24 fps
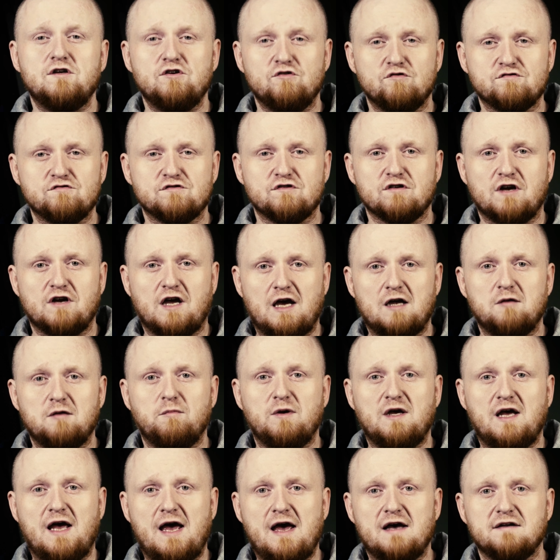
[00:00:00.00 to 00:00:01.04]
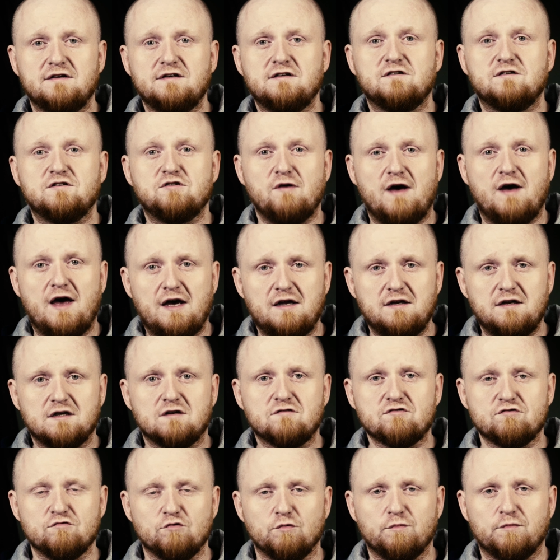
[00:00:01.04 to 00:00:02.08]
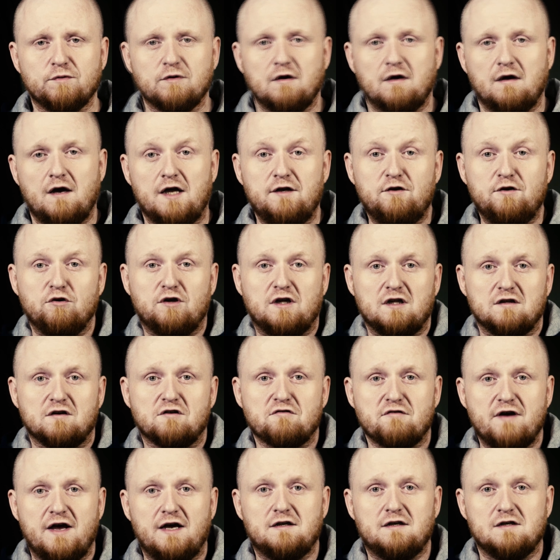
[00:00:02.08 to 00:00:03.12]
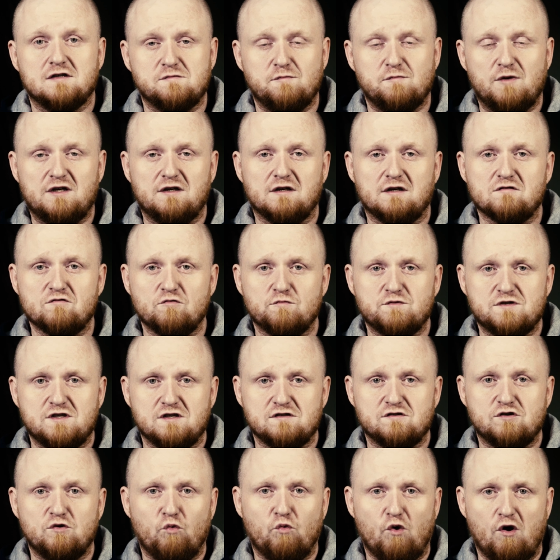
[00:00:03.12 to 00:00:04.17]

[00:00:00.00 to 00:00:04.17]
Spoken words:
user can be added to any group, and you can create as many groups as you